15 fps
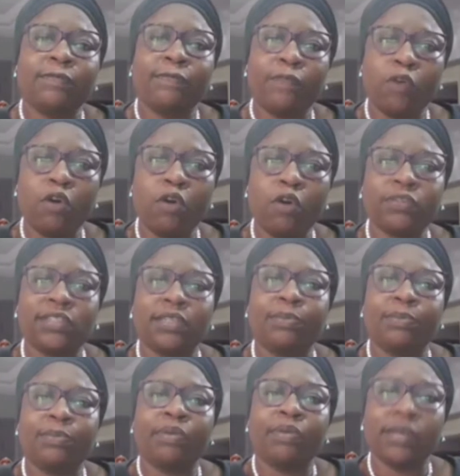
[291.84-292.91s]
involves
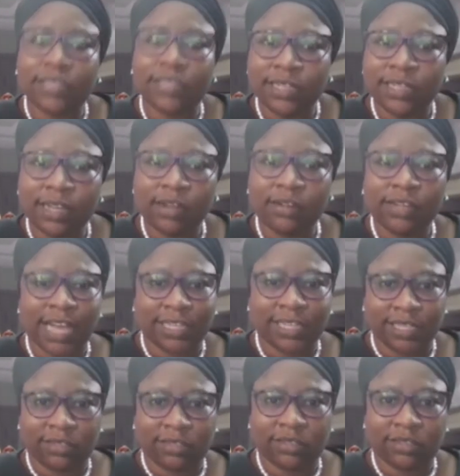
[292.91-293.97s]
the personal
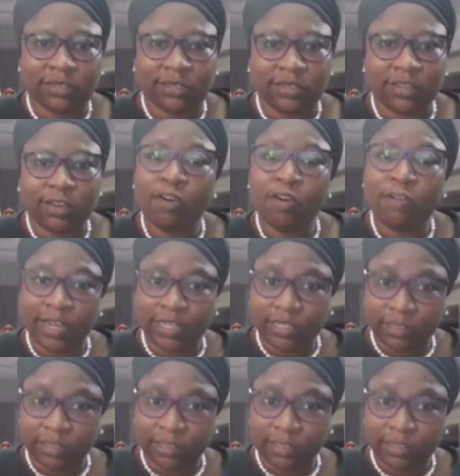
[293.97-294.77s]
assets of an